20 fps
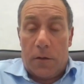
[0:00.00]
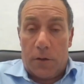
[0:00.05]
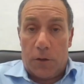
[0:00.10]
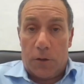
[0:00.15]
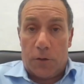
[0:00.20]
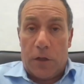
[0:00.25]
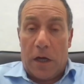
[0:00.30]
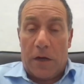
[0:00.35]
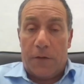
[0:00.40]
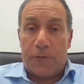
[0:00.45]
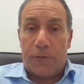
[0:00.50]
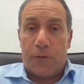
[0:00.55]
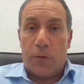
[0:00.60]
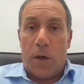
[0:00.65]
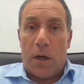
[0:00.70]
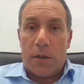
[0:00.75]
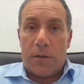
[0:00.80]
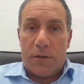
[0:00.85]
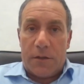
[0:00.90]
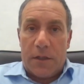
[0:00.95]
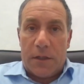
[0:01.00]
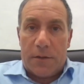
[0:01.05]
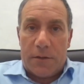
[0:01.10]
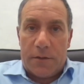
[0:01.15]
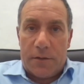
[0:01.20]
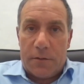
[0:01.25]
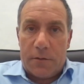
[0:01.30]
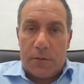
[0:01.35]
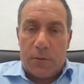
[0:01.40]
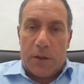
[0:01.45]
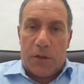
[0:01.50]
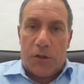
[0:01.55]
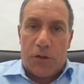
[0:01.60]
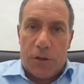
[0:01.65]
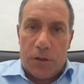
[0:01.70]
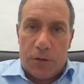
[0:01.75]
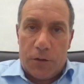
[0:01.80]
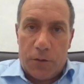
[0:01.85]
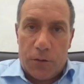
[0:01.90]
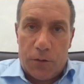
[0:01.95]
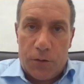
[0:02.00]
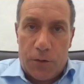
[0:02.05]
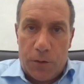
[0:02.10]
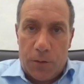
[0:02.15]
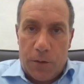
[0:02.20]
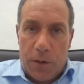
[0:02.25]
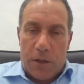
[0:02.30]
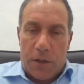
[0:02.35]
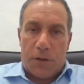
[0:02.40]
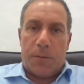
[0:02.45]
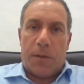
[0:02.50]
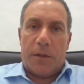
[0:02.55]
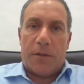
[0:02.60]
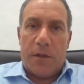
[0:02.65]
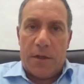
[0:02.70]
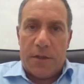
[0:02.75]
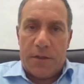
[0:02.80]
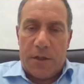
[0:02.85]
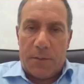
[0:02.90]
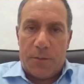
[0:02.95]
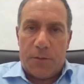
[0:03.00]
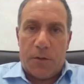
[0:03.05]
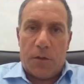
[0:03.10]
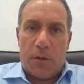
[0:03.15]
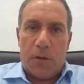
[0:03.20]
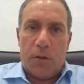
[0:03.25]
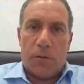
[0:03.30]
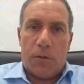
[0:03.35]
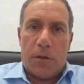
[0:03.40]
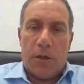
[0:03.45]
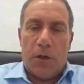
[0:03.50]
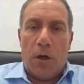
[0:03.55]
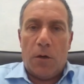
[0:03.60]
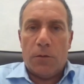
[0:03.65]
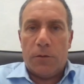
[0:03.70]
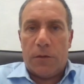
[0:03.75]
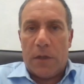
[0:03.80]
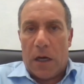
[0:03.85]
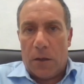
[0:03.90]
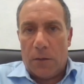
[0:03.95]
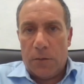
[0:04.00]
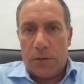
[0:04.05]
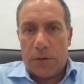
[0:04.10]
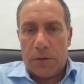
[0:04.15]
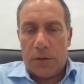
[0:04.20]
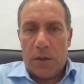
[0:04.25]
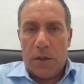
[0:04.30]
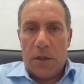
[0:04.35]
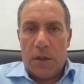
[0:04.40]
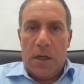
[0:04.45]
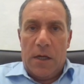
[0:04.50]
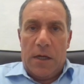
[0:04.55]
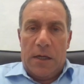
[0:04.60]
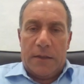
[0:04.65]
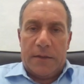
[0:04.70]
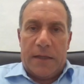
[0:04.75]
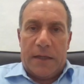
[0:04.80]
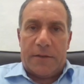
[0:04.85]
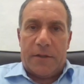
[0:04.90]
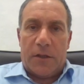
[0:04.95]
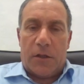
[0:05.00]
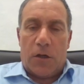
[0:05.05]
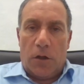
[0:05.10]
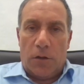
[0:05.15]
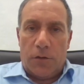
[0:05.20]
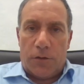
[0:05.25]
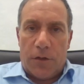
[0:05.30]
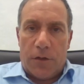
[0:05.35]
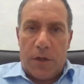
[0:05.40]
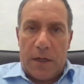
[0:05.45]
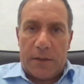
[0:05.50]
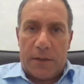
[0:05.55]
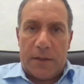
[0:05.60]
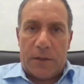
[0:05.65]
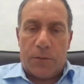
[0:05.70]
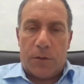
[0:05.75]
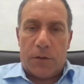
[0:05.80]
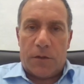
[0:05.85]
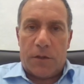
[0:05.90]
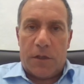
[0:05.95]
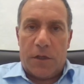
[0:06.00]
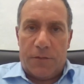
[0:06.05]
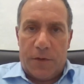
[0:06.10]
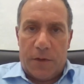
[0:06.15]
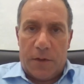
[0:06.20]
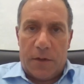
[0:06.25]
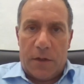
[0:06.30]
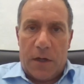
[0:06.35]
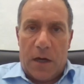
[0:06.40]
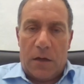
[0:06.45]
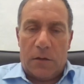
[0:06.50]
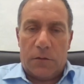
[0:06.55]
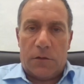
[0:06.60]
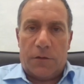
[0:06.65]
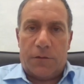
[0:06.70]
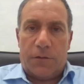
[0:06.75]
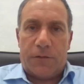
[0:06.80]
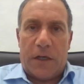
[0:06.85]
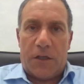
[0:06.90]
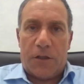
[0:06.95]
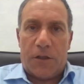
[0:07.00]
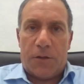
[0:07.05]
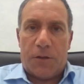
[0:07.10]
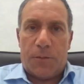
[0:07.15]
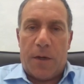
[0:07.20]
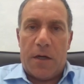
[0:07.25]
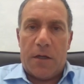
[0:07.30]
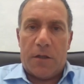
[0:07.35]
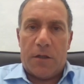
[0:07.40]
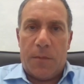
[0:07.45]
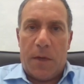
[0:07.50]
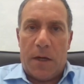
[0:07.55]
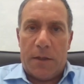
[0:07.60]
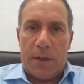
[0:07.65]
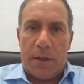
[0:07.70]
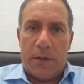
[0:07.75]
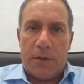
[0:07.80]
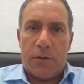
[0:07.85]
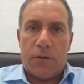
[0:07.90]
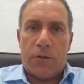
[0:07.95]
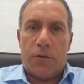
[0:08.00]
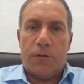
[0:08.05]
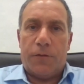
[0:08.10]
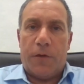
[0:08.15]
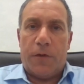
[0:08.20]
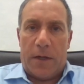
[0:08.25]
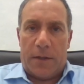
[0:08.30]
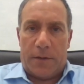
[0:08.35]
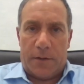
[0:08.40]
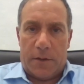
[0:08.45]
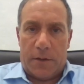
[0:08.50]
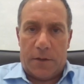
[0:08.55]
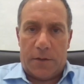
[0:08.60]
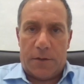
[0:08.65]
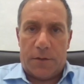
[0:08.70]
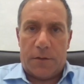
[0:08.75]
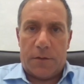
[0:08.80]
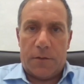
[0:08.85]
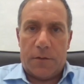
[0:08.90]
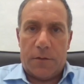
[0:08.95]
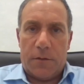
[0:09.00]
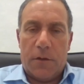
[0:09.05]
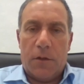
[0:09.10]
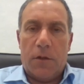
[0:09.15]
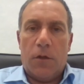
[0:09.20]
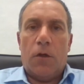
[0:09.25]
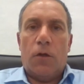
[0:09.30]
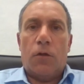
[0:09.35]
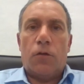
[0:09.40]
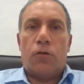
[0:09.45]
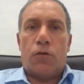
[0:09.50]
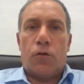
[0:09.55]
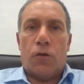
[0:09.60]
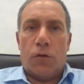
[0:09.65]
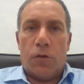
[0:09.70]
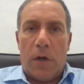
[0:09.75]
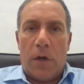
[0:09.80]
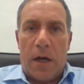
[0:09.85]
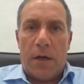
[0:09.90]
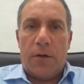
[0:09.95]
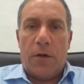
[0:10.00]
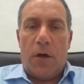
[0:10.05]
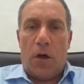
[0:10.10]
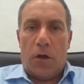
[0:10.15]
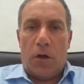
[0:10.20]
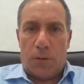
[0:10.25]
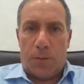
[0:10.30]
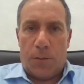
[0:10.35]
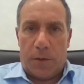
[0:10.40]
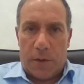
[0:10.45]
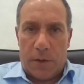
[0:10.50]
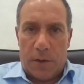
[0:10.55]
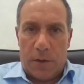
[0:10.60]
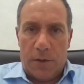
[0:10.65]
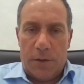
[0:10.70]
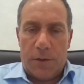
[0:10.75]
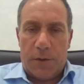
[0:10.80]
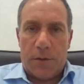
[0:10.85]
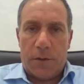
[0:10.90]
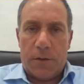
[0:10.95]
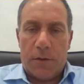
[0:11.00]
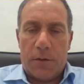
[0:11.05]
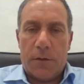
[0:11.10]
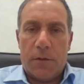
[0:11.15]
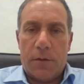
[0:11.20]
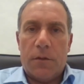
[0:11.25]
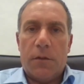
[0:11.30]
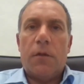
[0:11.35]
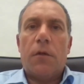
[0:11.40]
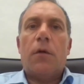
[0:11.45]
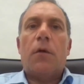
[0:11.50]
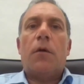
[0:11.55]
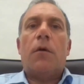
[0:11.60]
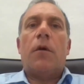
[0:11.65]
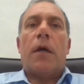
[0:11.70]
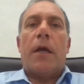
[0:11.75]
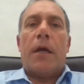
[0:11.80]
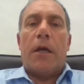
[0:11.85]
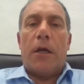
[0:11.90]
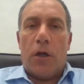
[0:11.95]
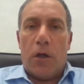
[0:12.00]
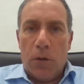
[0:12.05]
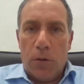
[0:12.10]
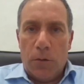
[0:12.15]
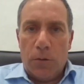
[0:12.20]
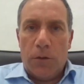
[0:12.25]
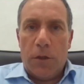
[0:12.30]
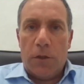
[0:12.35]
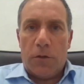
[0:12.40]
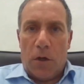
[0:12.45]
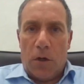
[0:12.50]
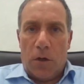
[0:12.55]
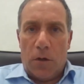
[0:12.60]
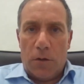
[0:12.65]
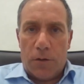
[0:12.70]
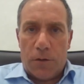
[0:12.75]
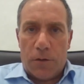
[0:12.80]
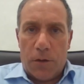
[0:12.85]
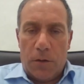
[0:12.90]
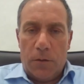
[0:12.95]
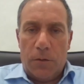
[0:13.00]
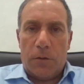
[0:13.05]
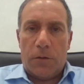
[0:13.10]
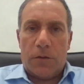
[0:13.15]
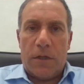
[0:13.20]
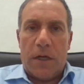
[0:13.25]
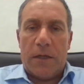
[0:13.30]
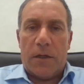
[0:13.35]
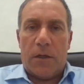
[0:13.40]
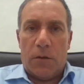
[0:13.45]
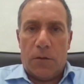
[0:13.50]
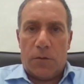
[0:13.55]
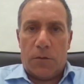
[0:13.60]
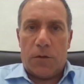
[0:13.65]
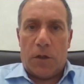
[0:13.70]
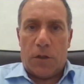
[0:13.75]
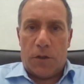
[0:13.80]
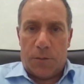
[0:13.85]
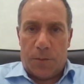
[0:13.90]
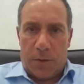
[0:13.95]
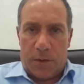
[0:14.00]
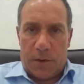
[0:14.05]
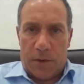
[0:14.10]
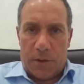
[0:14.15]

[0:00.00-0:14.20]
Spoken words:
have to ask that question to Stewards, but there is absolutely no doubt that the contract that was given out of taxpayers' monies to Vitals to run hospitals included also St. Luke's Hospital.